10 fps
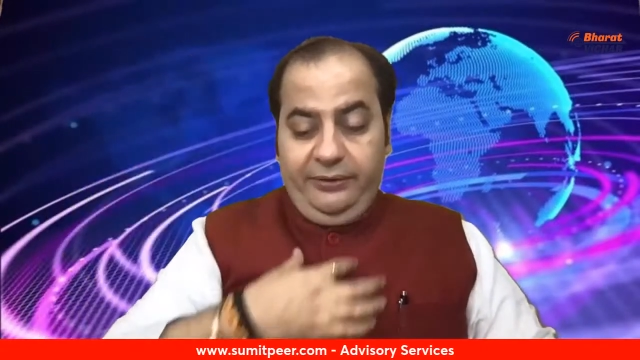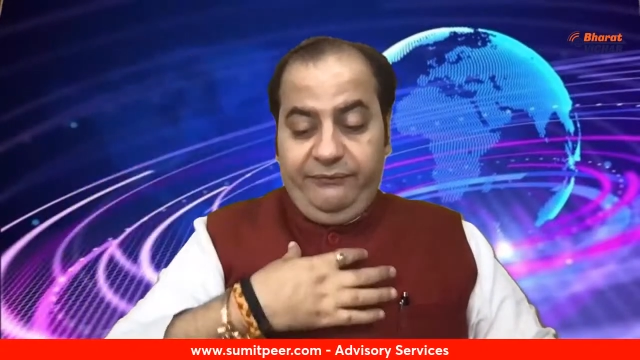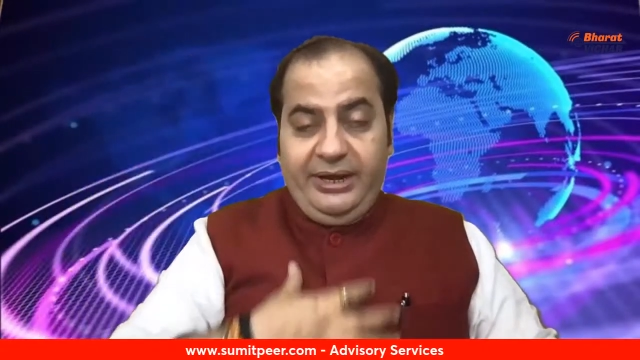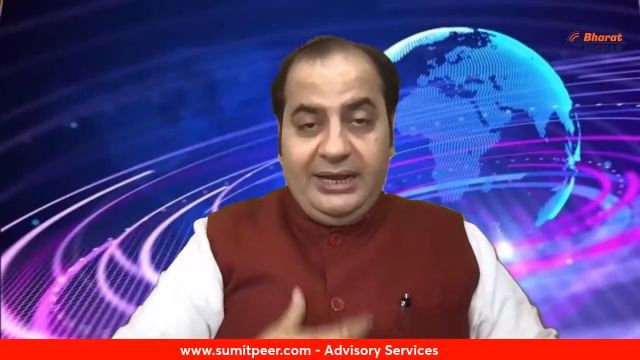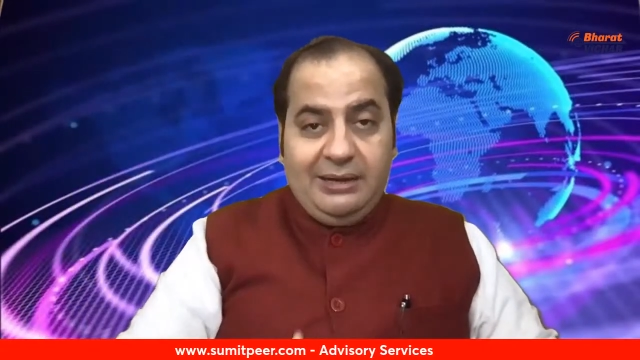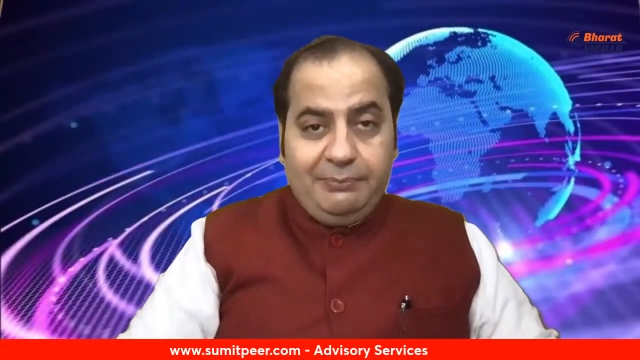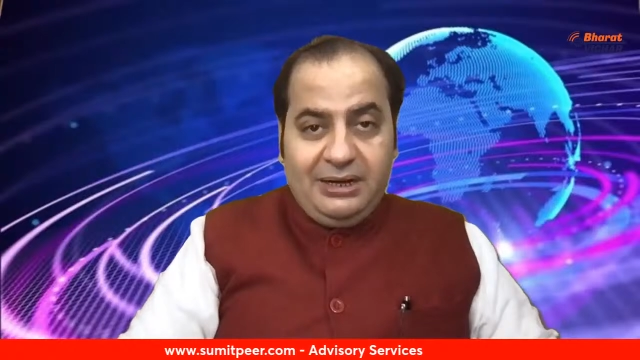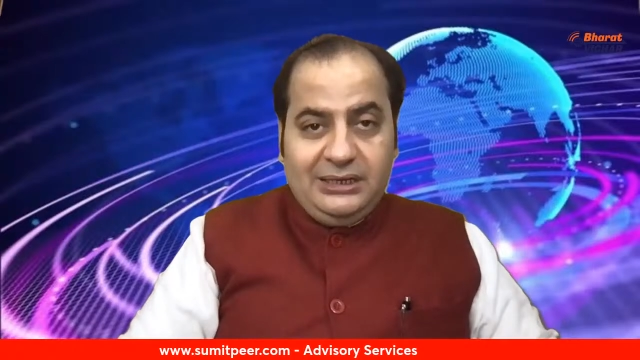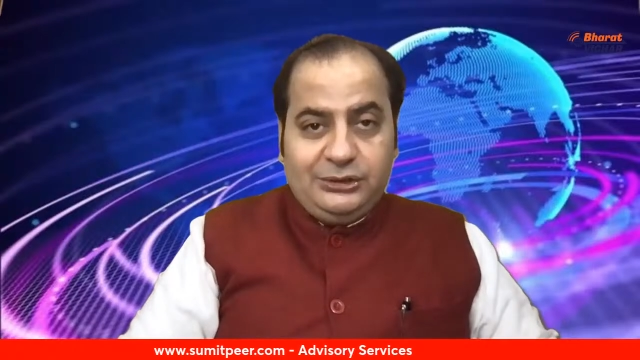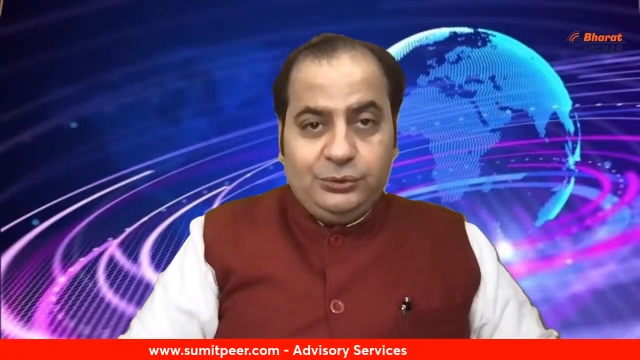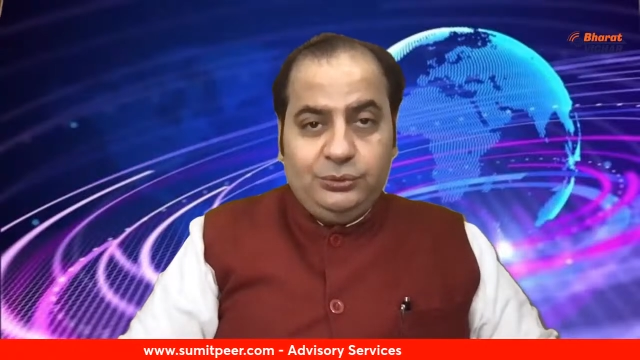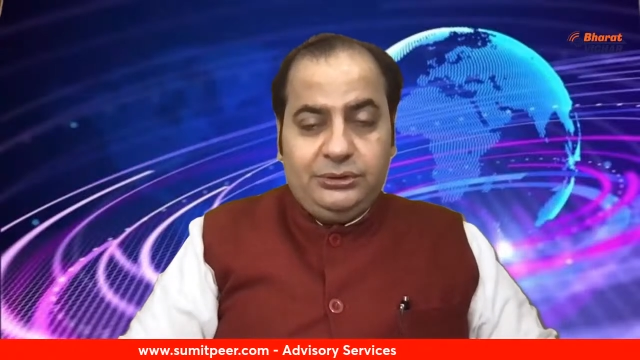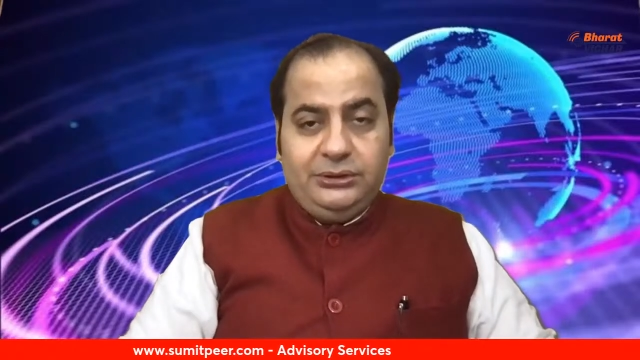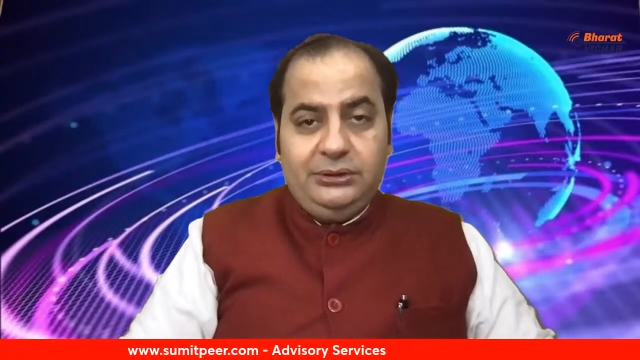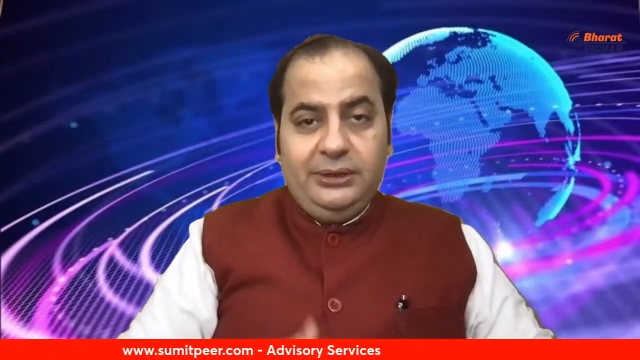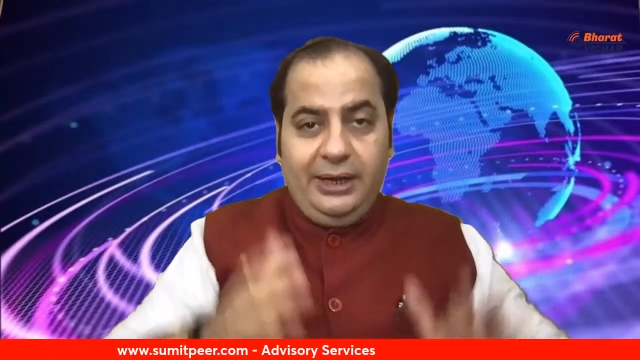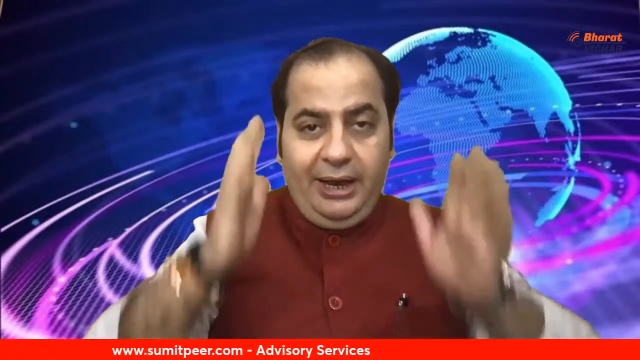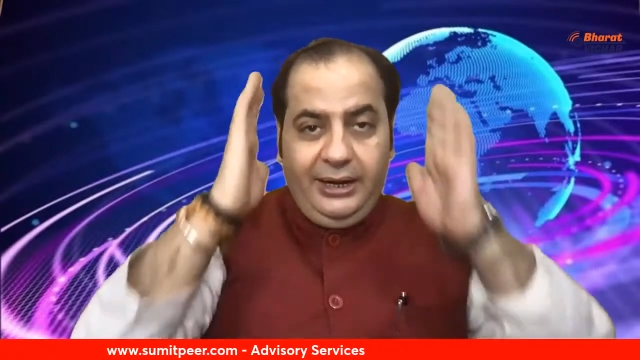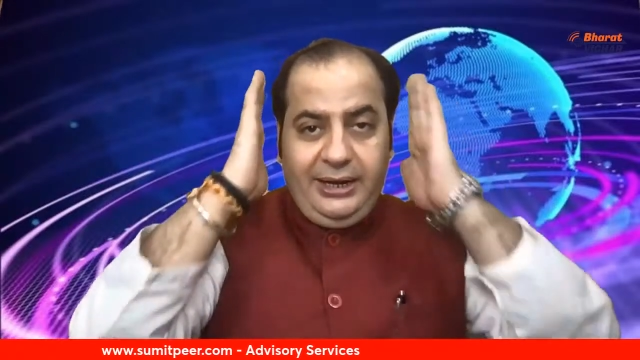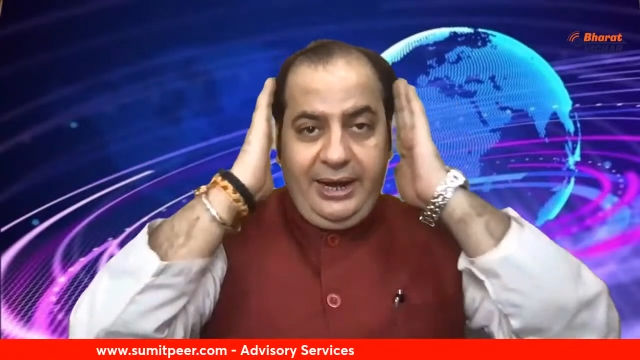wearing a Mangal Sutra,
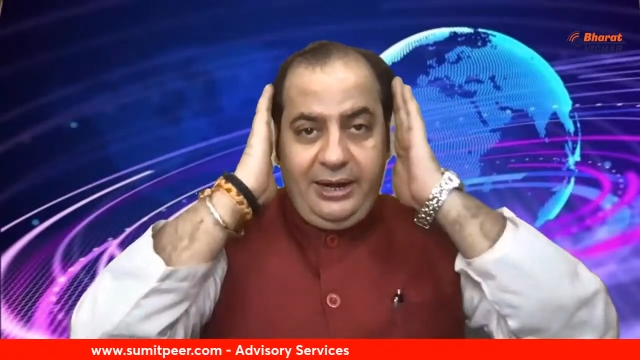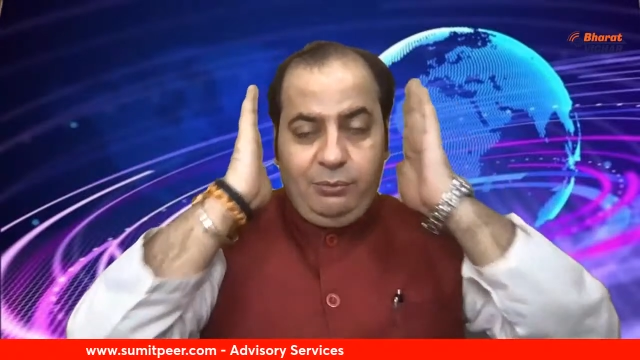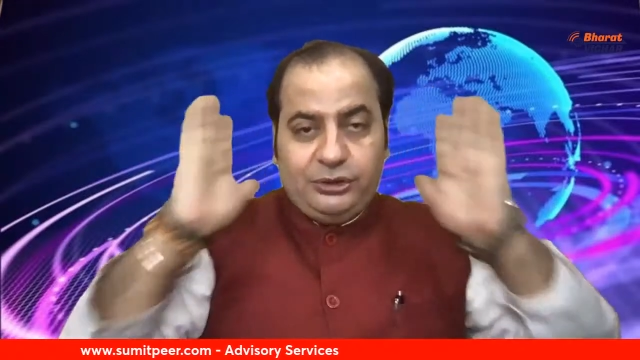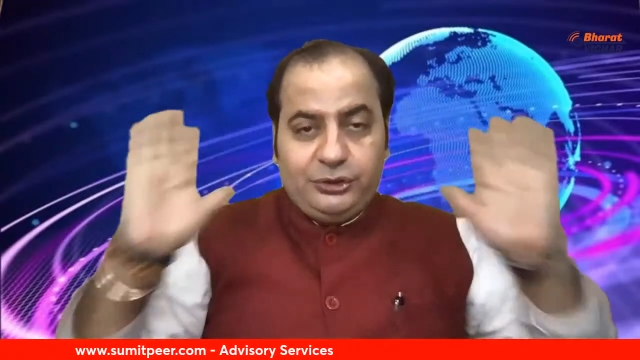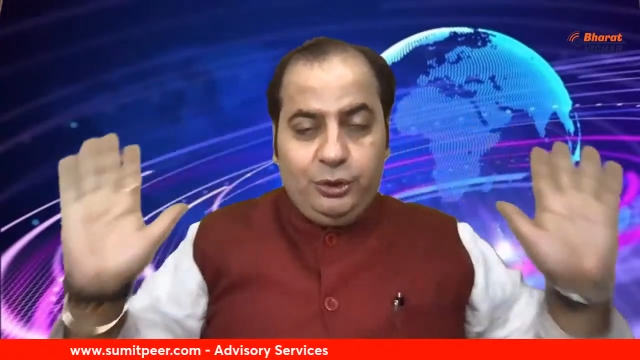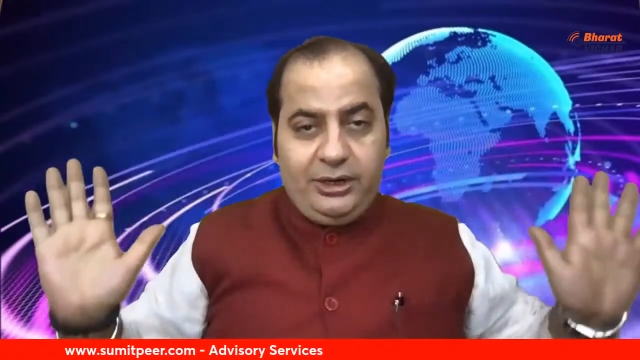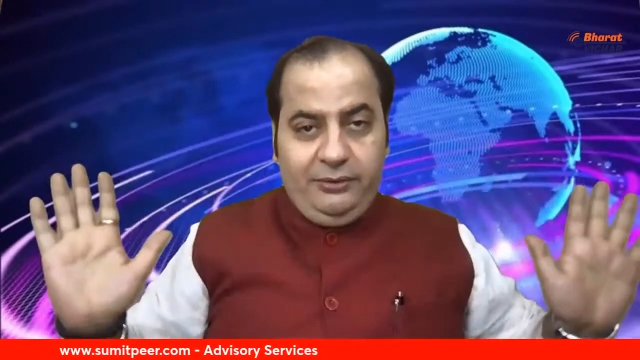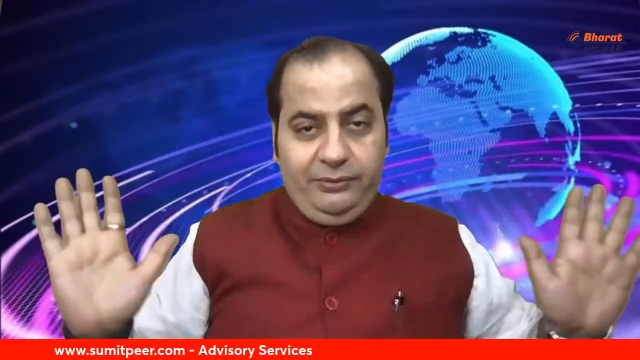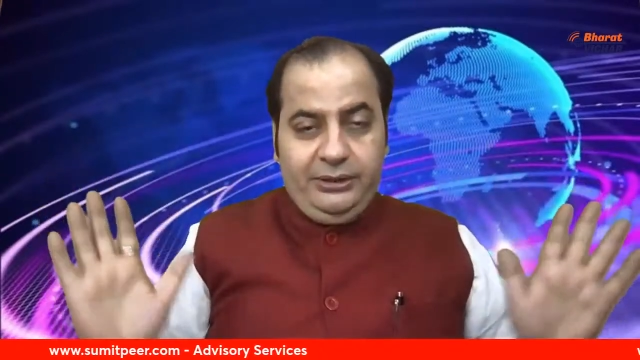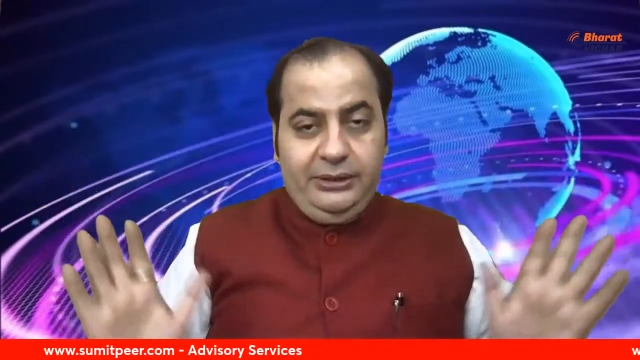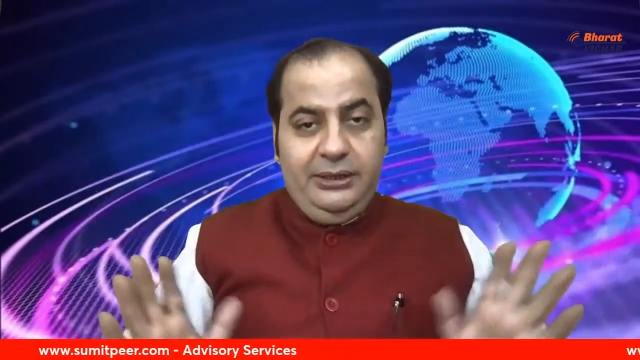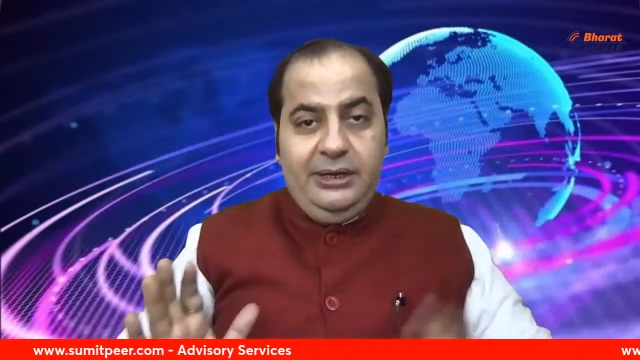and the head was not covered.